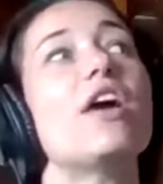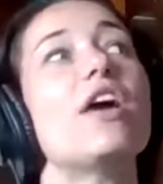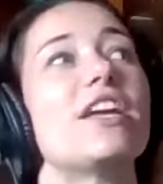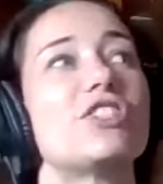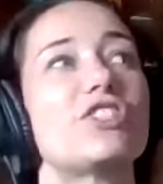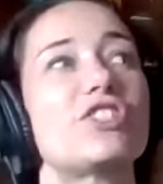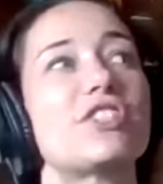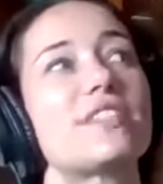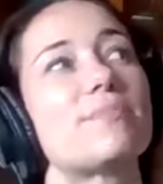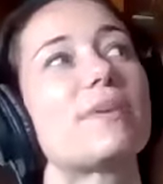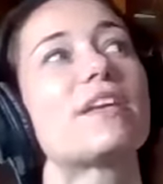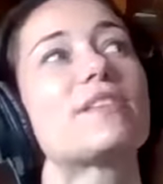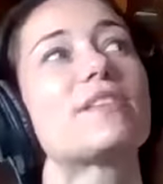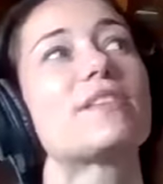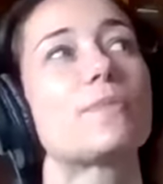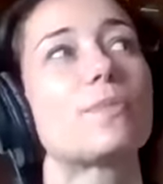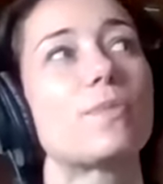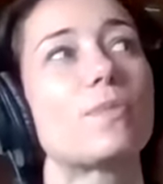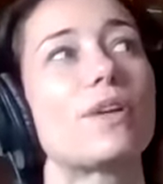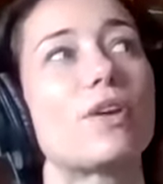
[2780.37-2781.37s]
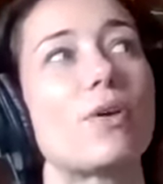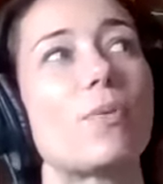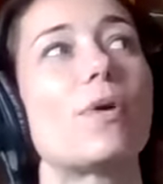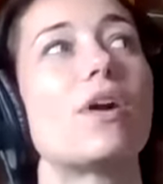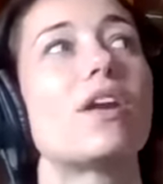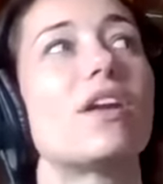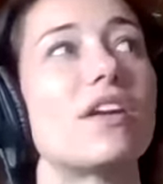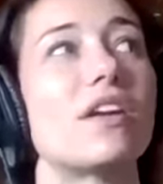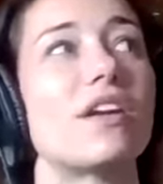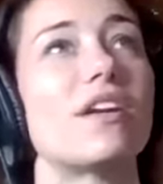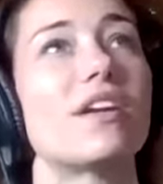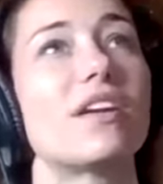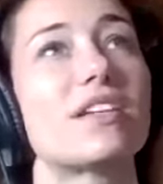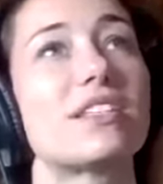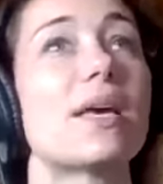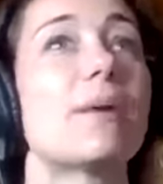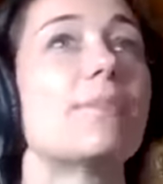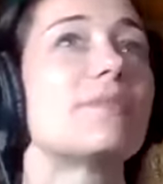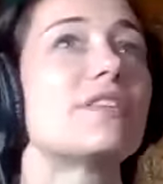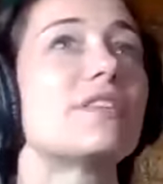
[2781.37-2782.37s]
it's just because we don't want to
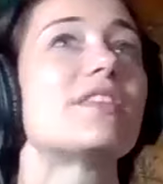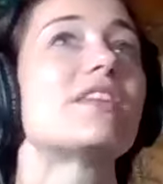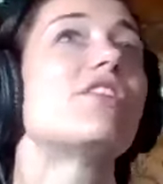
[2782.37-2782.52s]
accept